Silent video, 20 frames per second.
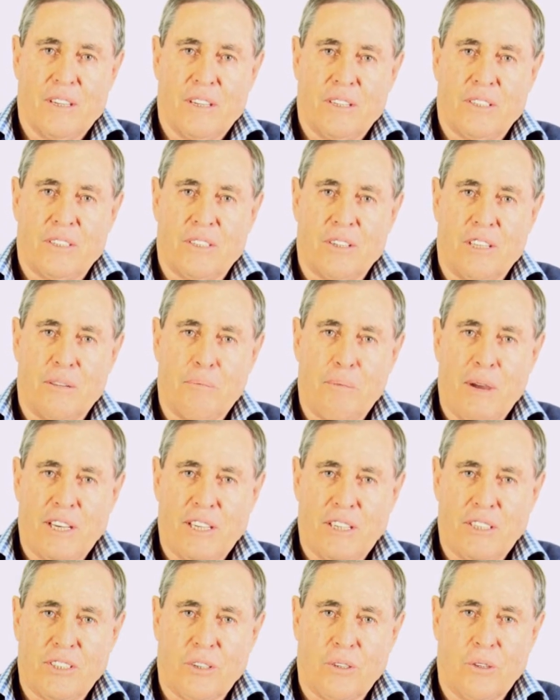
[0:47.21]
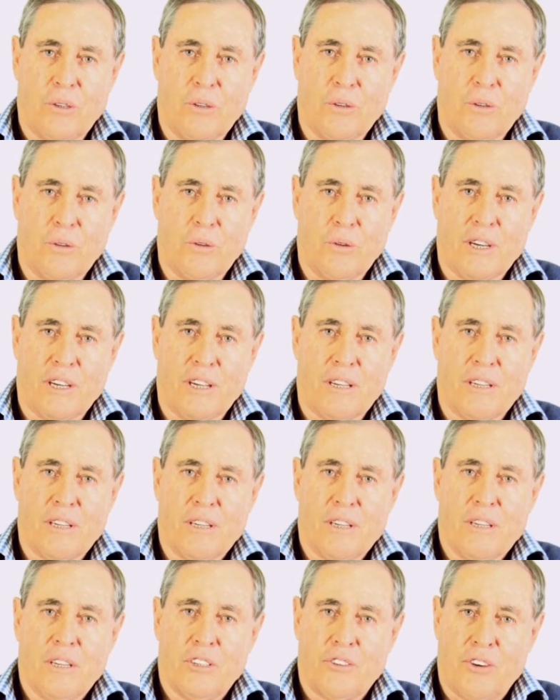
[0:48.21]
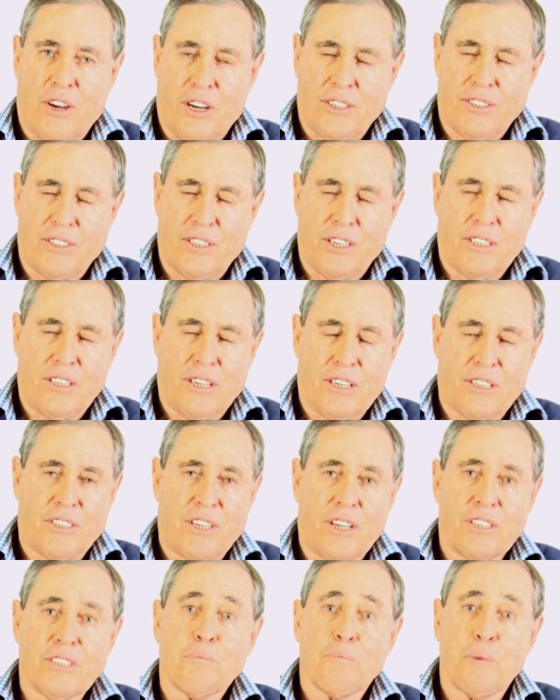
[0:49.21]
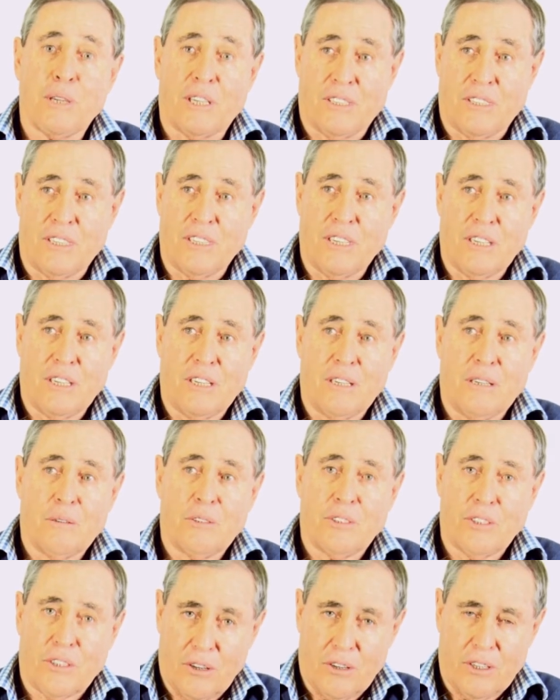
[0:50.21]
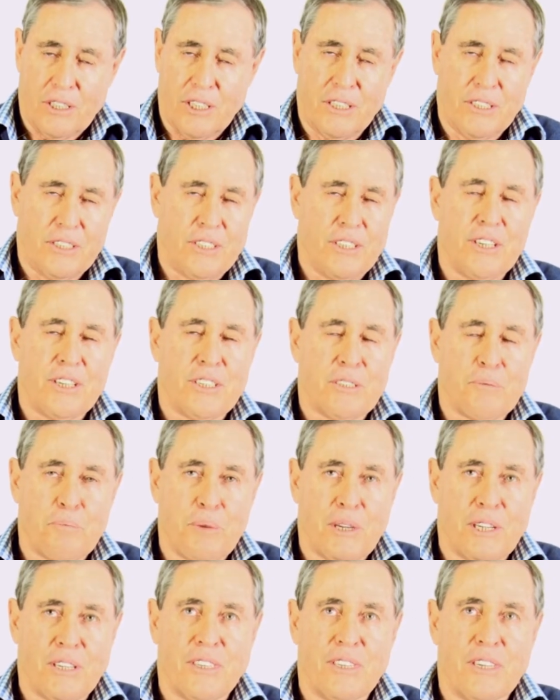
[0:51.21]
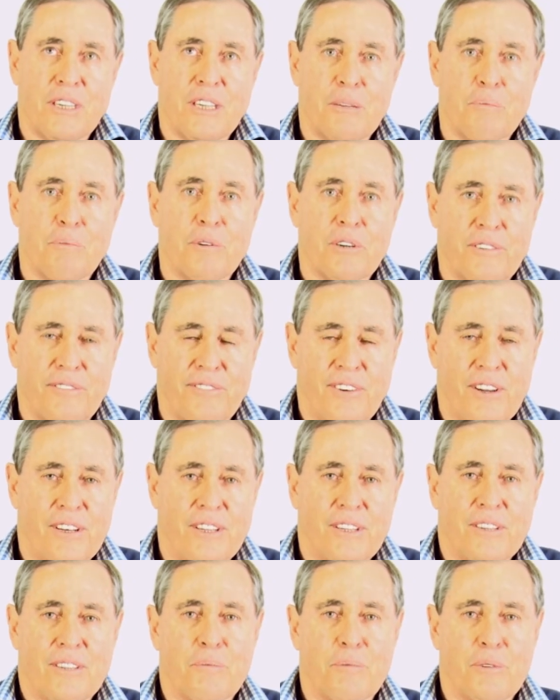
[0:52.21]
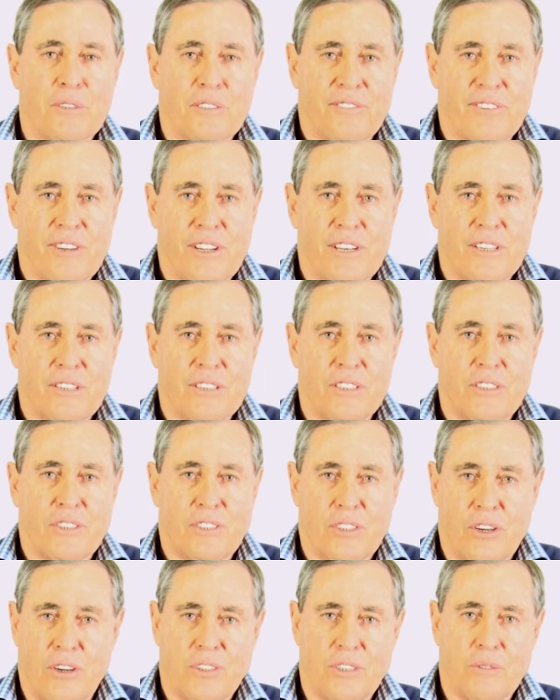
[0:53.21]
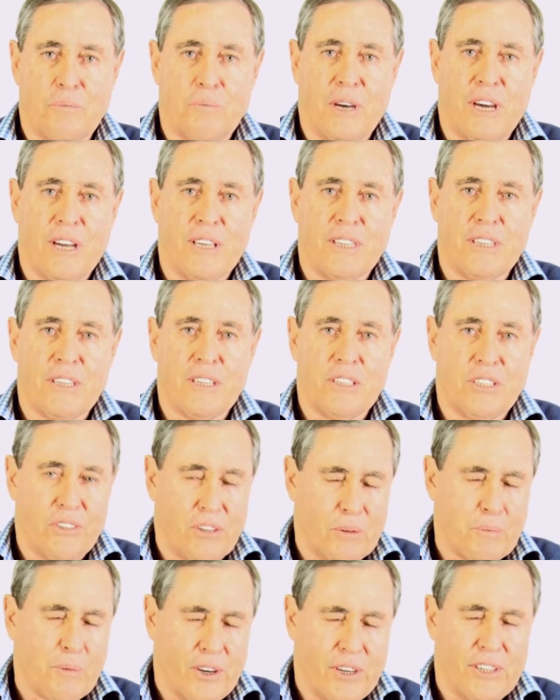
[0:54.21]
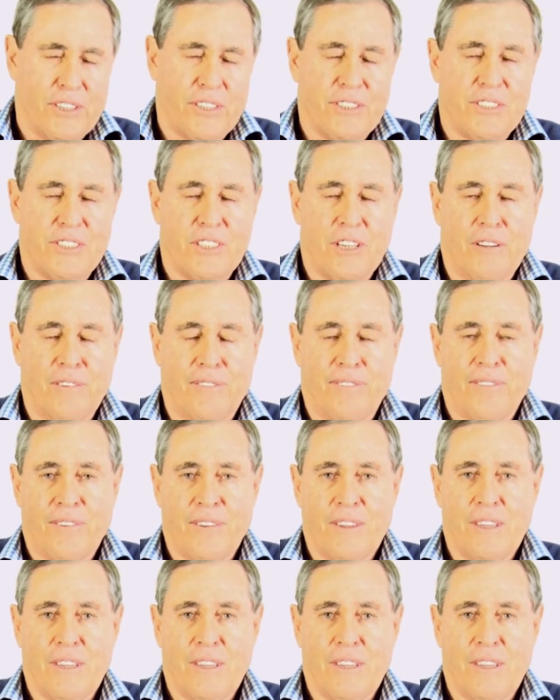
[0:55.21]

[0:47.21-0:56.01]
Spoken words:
So the manager who tracks an index doesn't pick the securities, he doesn't pick the portfolio. The portfolio is chosen by the stock market itself,